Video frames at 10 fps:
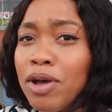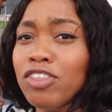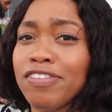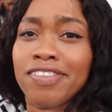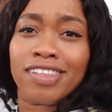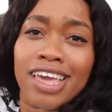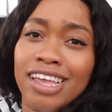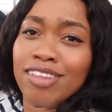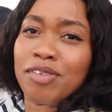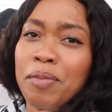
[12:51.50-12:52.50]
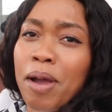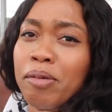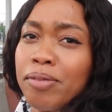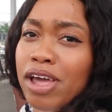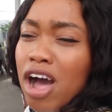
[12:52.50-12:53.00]
on to scene. They're
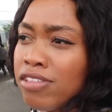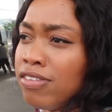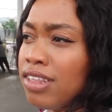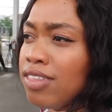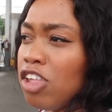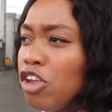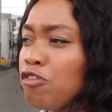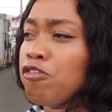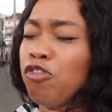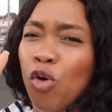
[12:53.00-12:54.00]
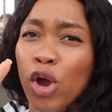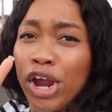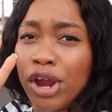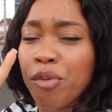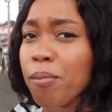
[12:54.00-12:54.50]
probably on to scene
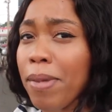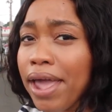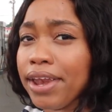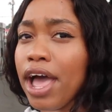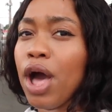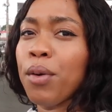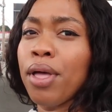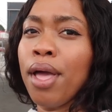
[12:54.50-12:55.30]
four by now.